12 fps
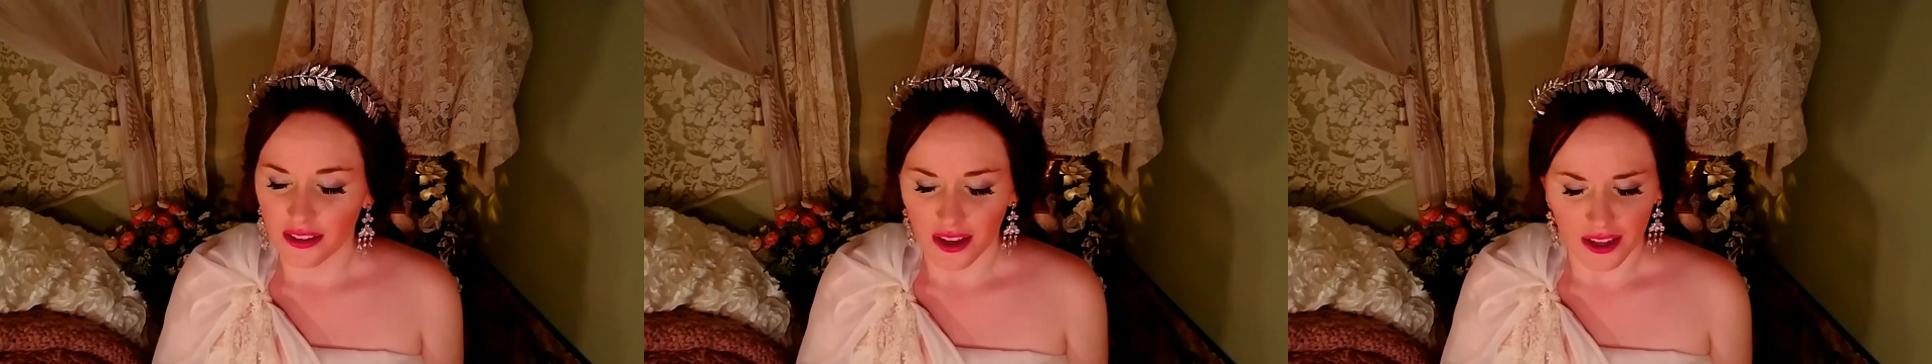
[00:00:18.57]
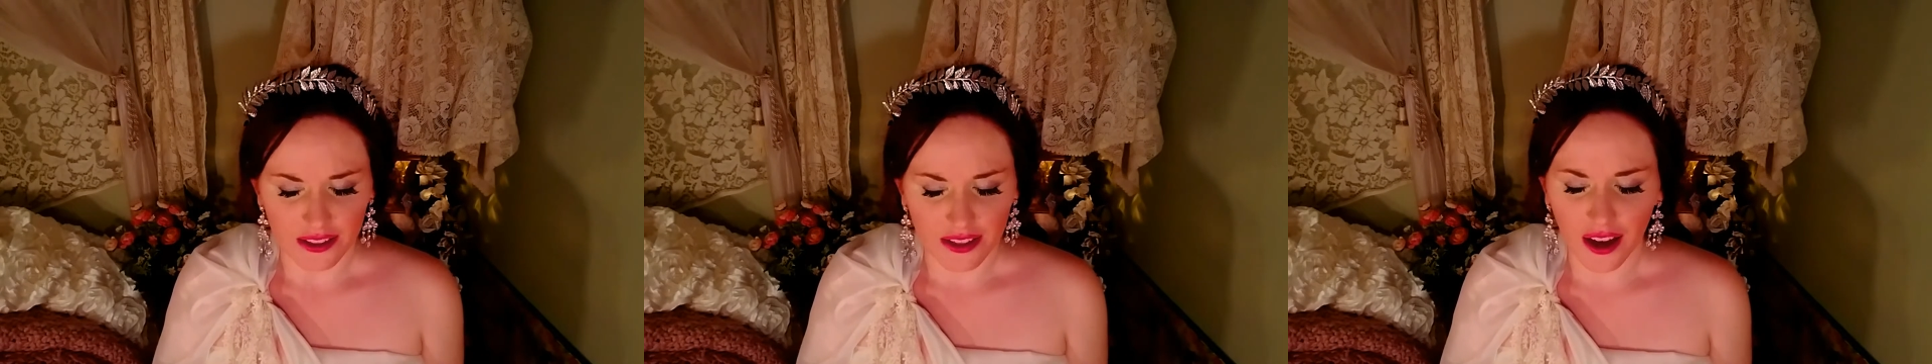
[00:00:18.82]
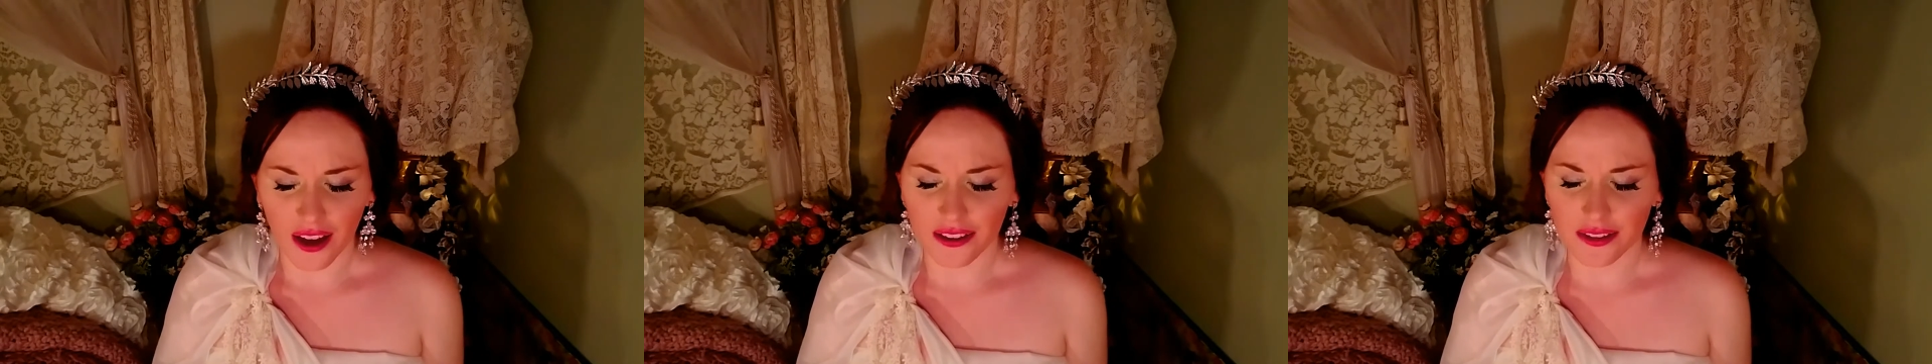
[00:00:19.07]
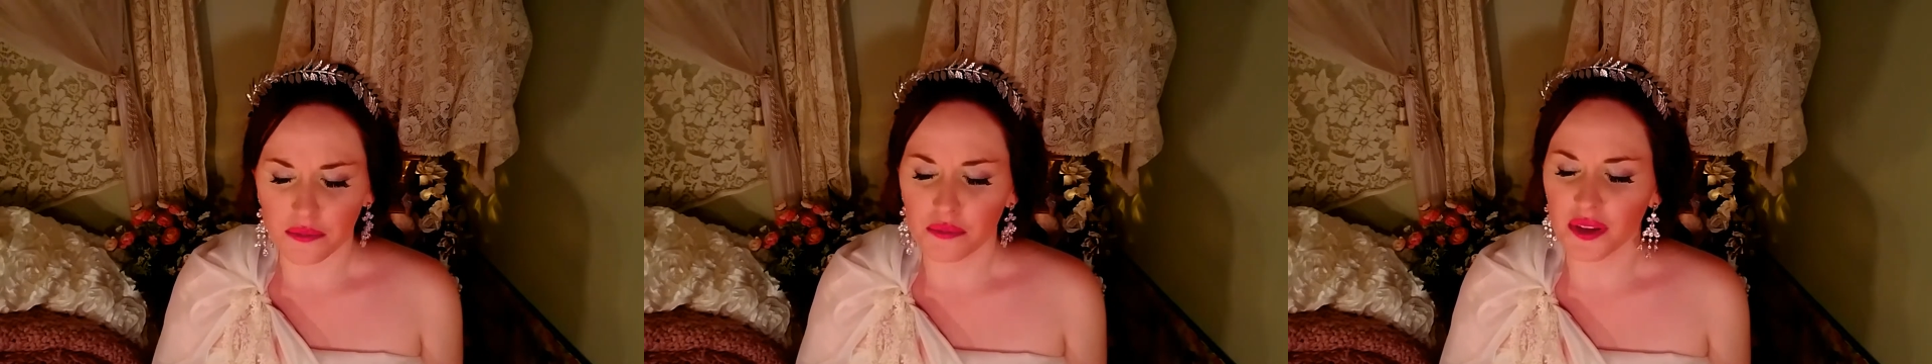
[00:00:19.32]
and
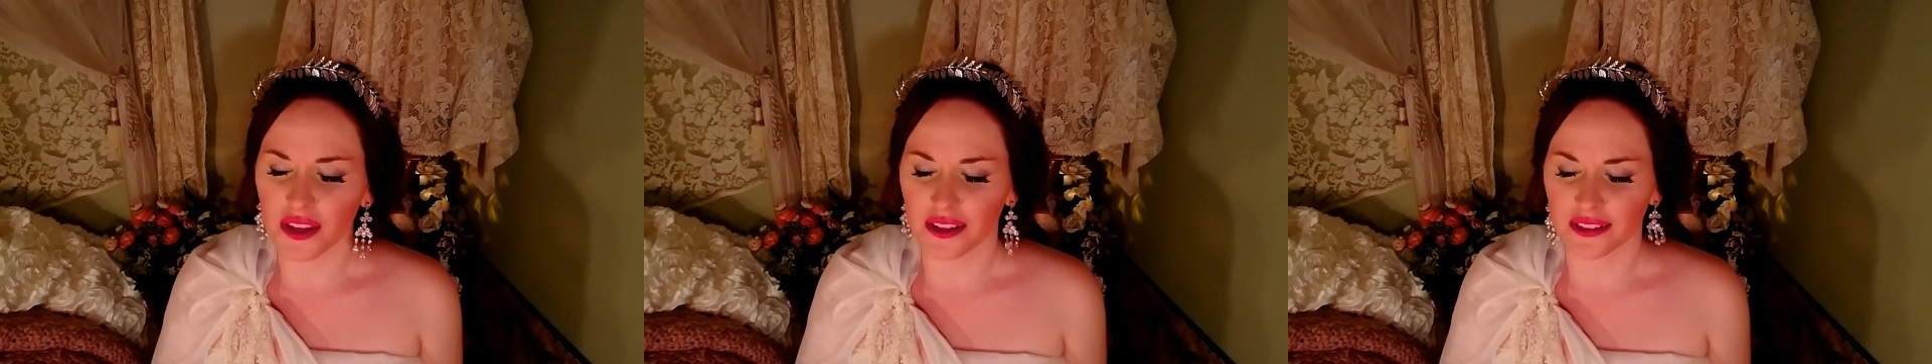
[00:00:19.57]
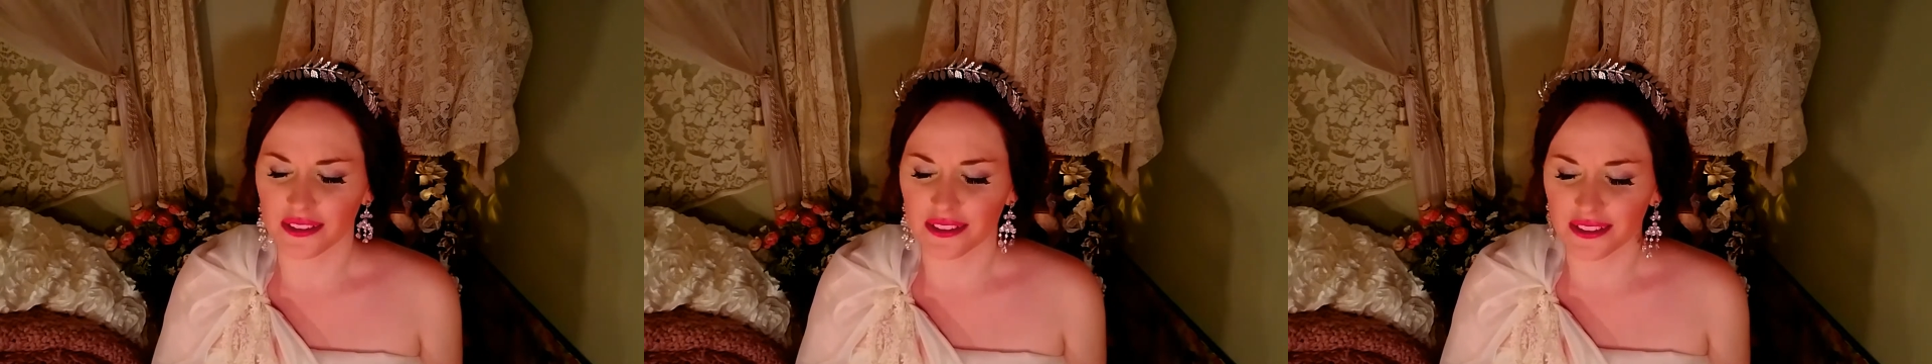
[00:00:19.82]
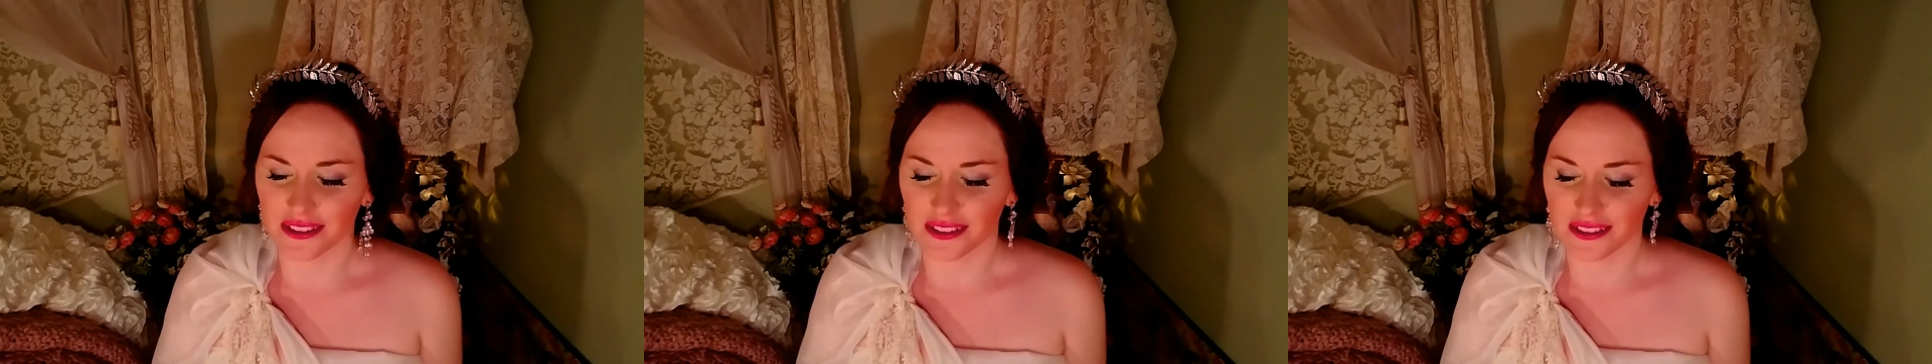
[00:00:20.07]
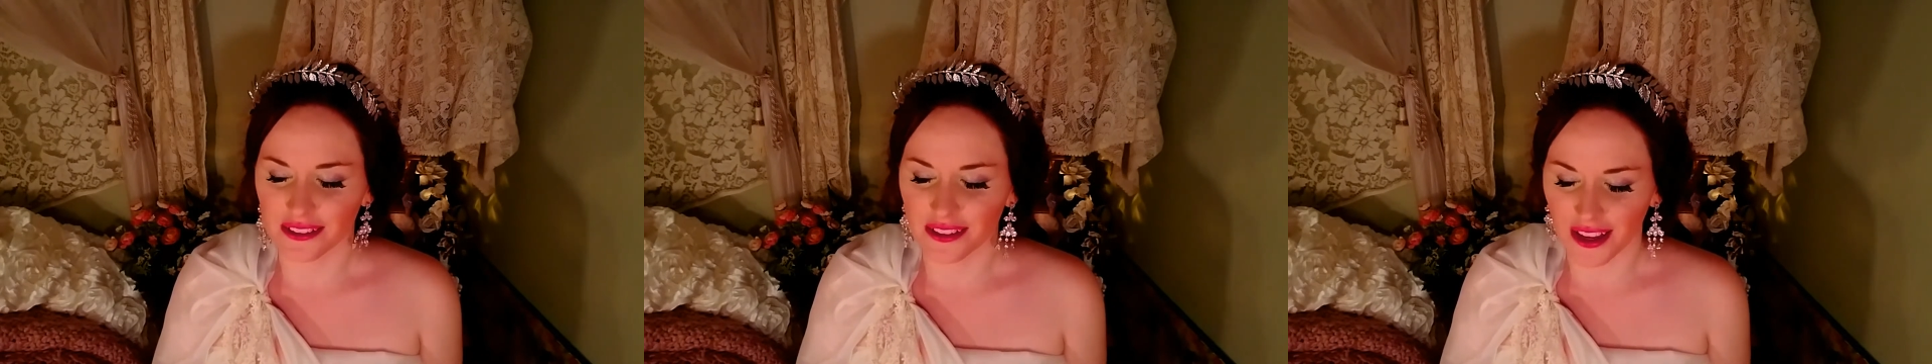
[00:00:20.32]
cut and peeled
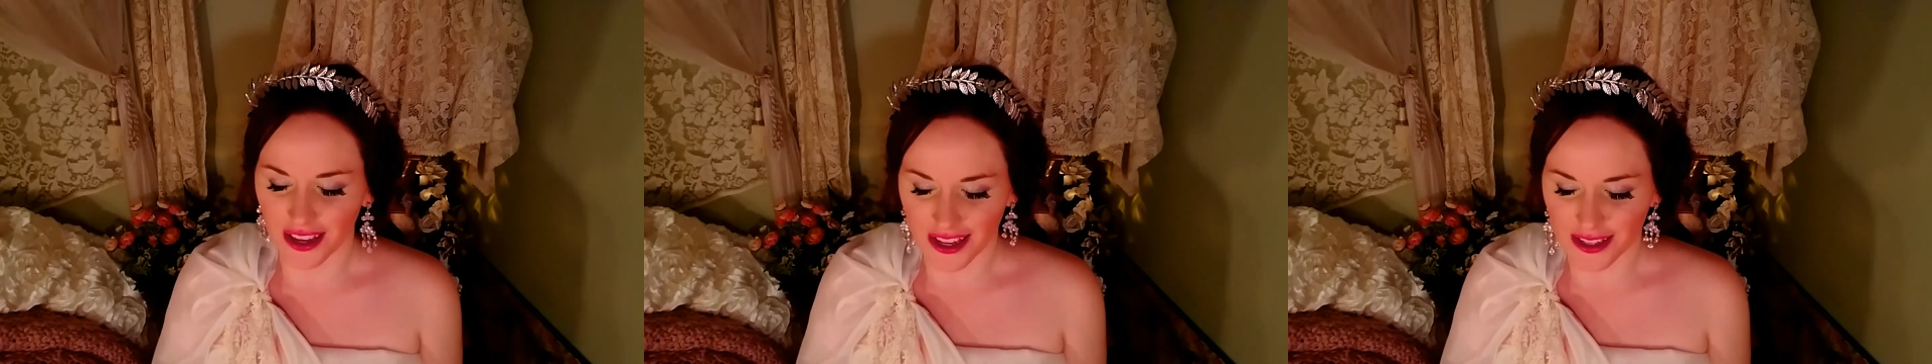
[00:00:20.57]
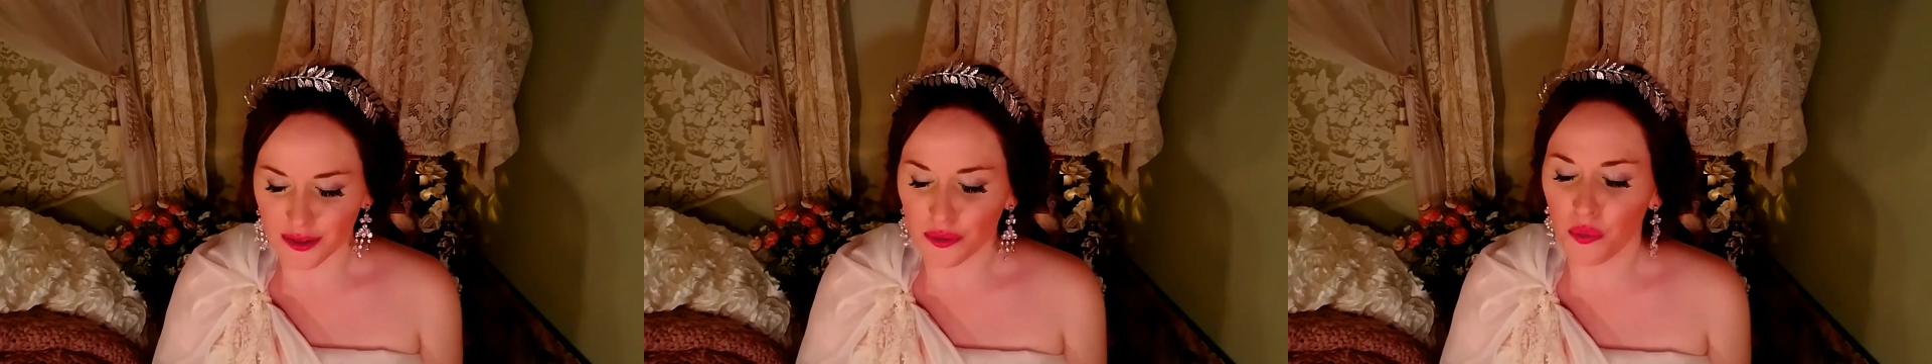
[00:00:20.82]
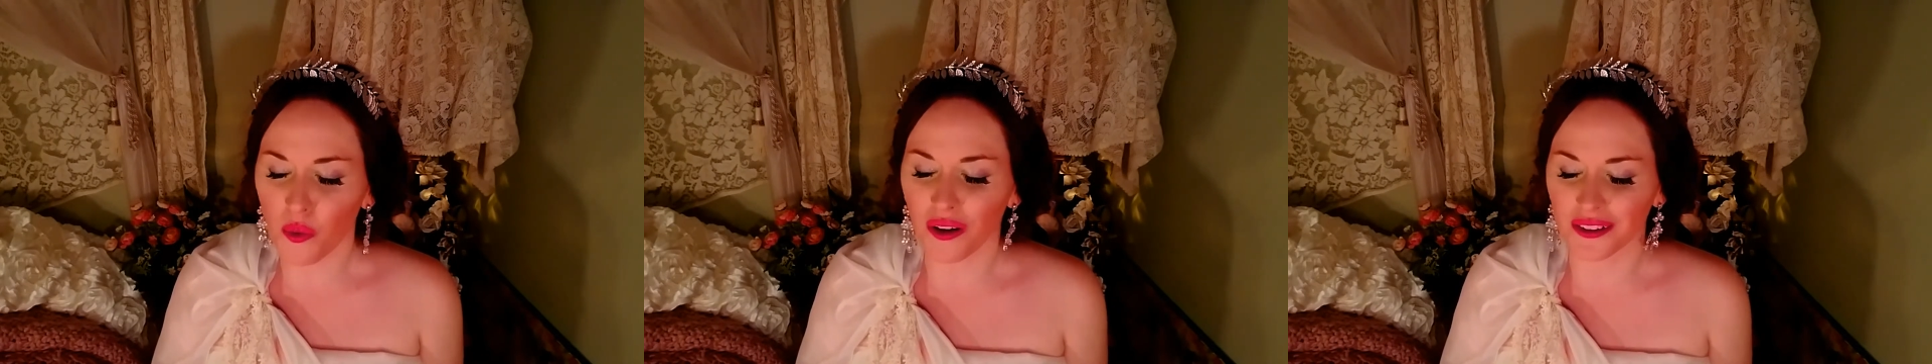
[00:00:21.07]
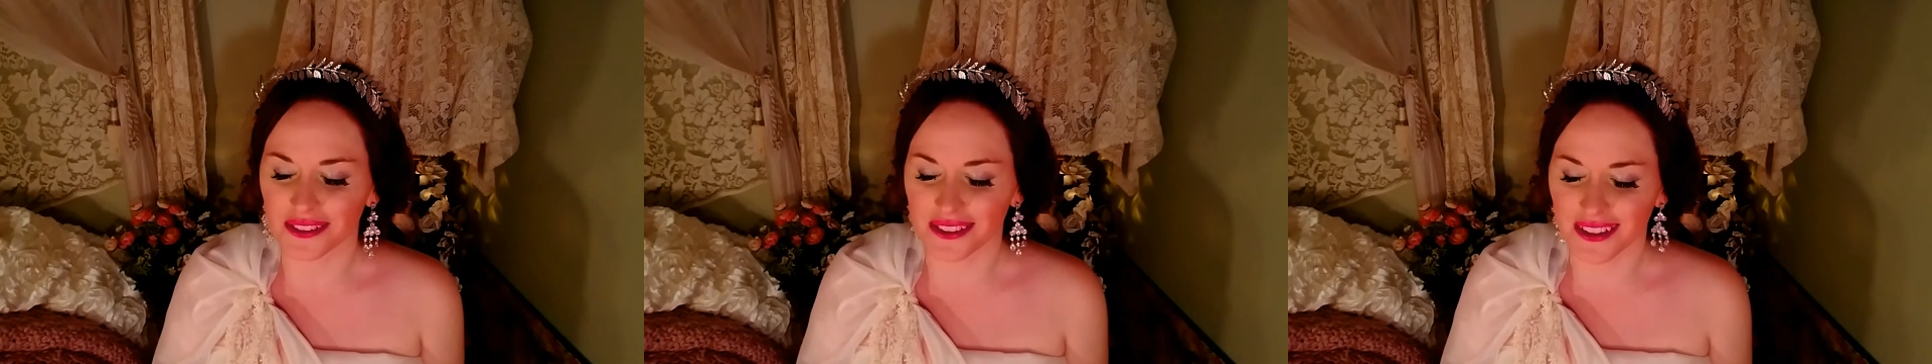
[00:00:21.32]
a hazel
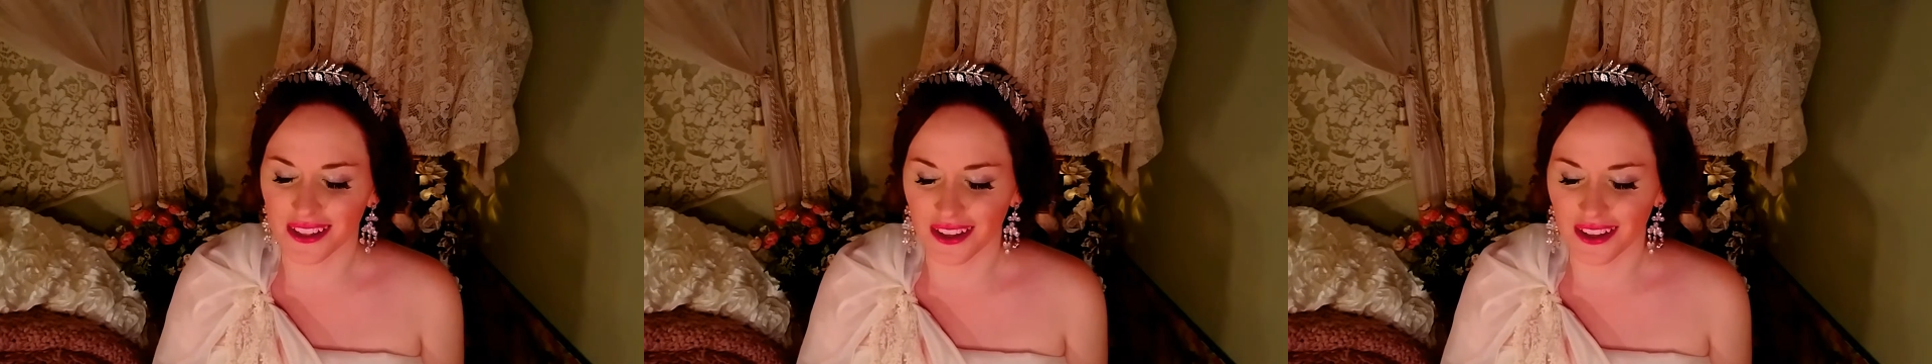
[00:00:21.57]
wand